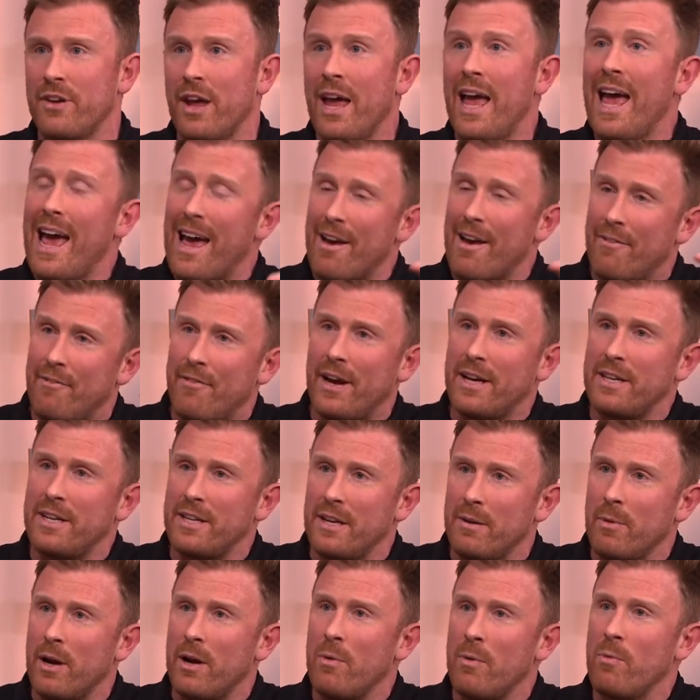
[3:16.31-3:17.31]
affecting
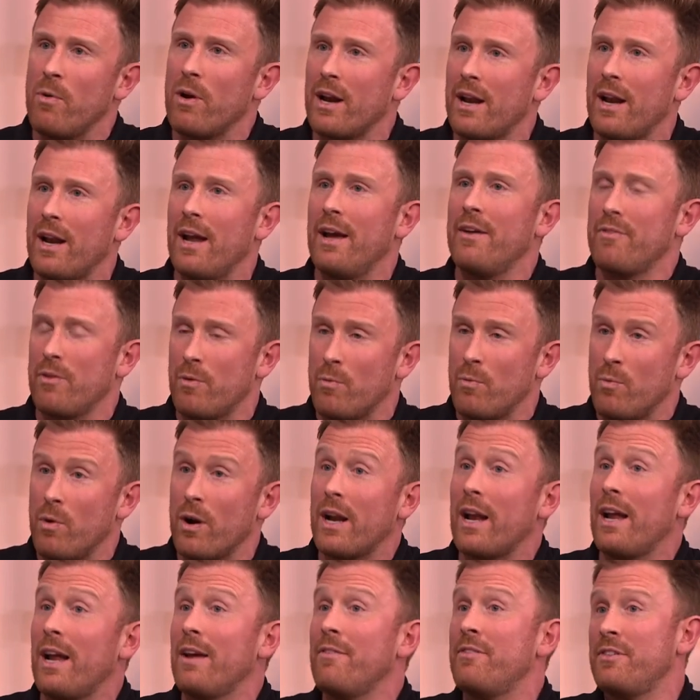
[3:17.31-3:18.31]
my work life or work
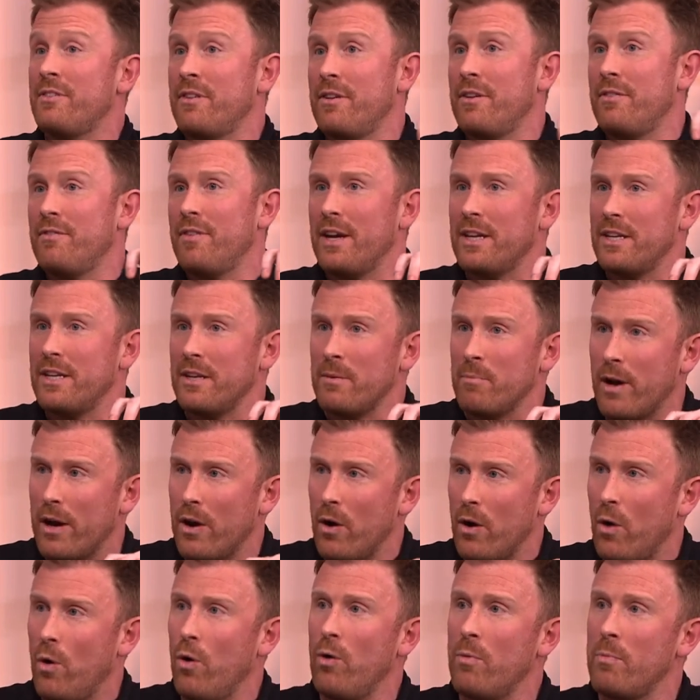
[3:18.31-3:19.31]
life isn't affecting my
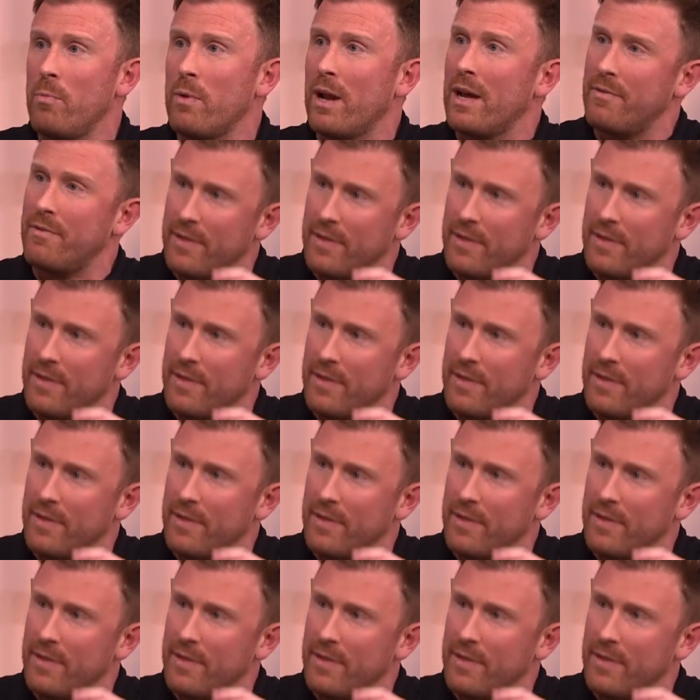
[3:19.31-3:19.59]
home life.